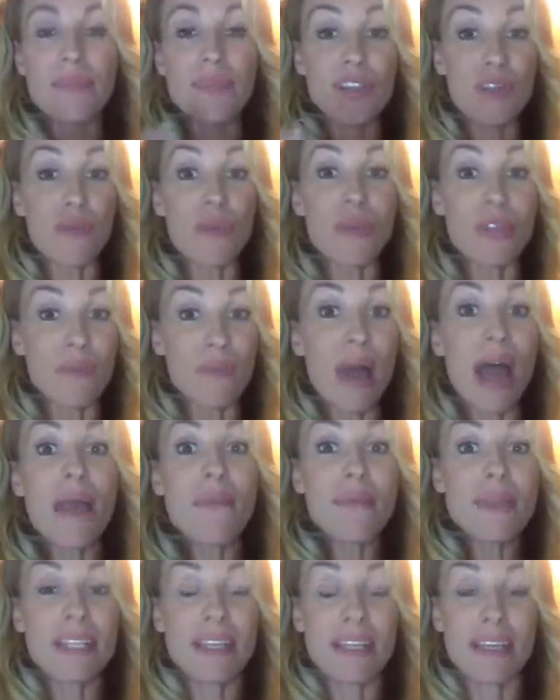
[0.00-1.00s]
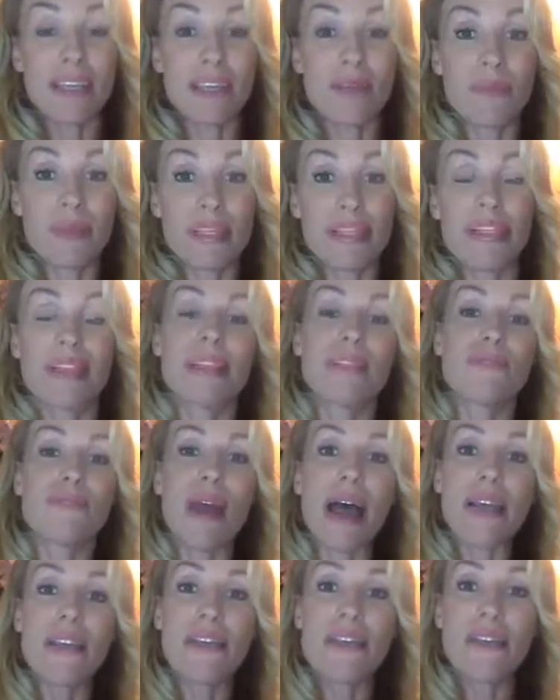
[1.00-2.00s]
So with my particular business,
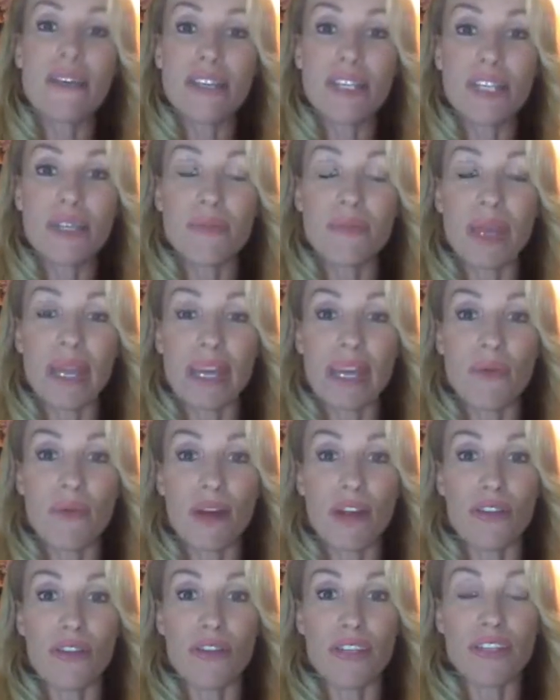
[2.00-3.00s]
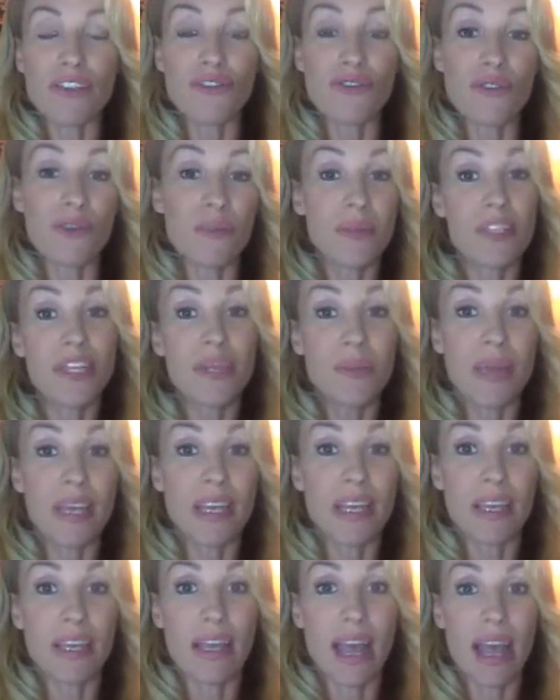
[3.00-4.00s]
rather than just being one of those drop
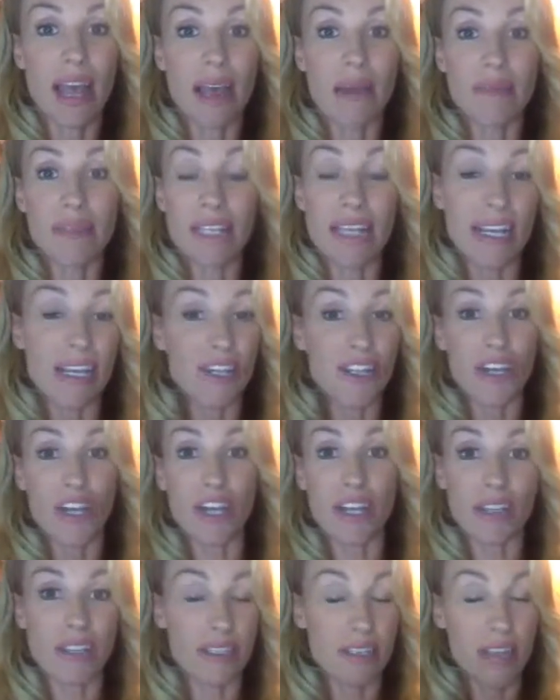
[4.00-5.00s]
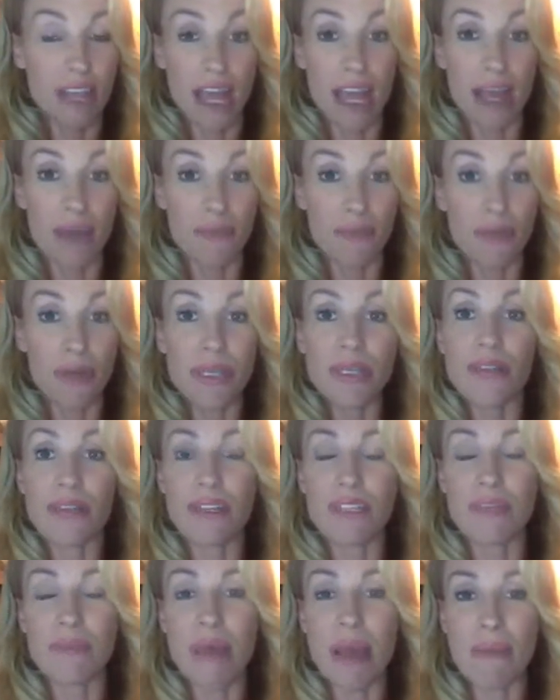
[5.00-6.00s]
shipping t-shirt print
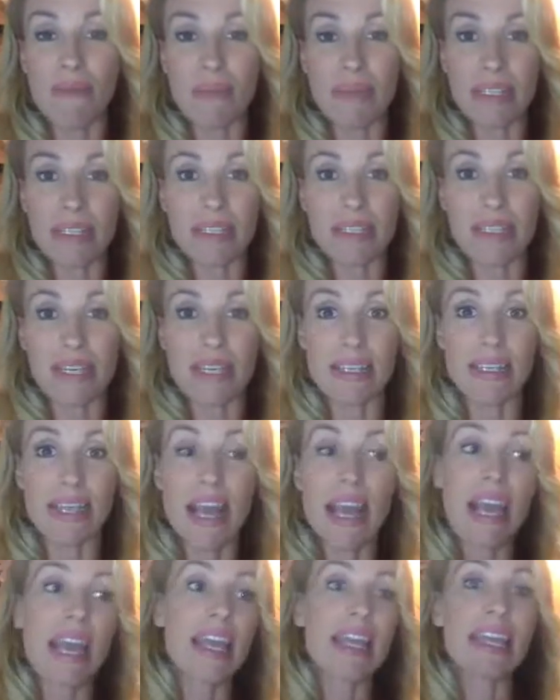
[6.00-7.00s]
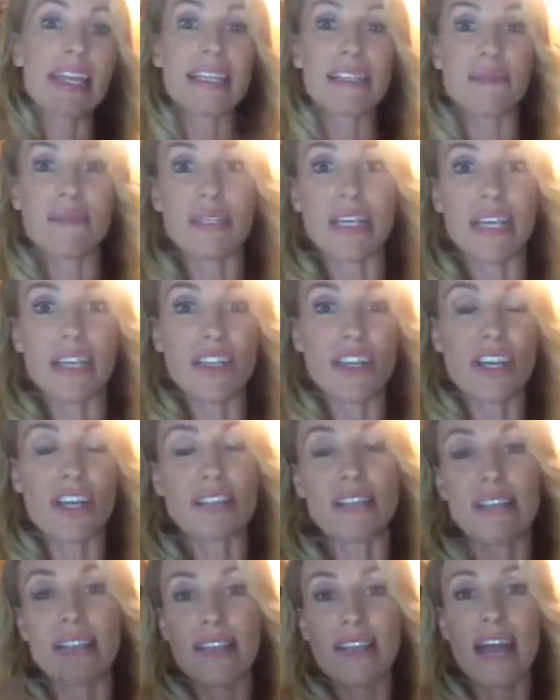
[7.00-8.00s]
on demand businesses, get some
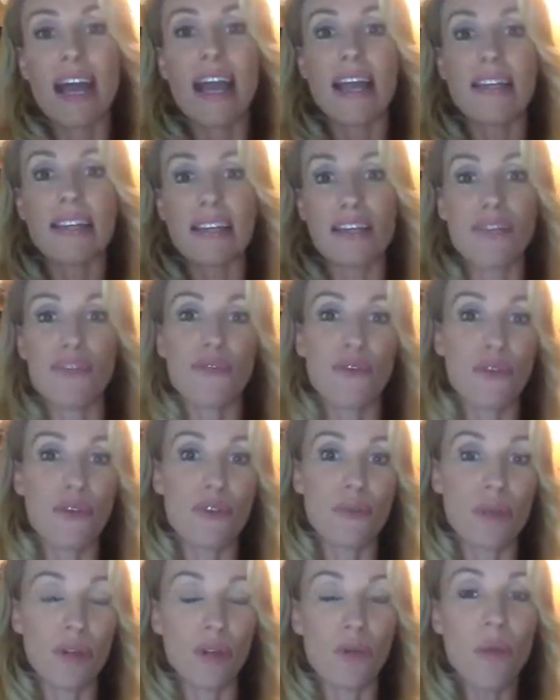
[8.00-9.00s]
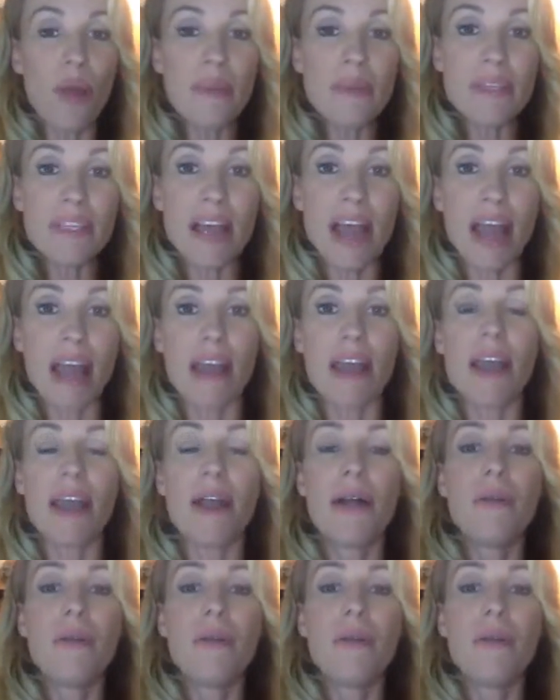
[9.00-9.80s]
t-shirts designed and throw them on a website,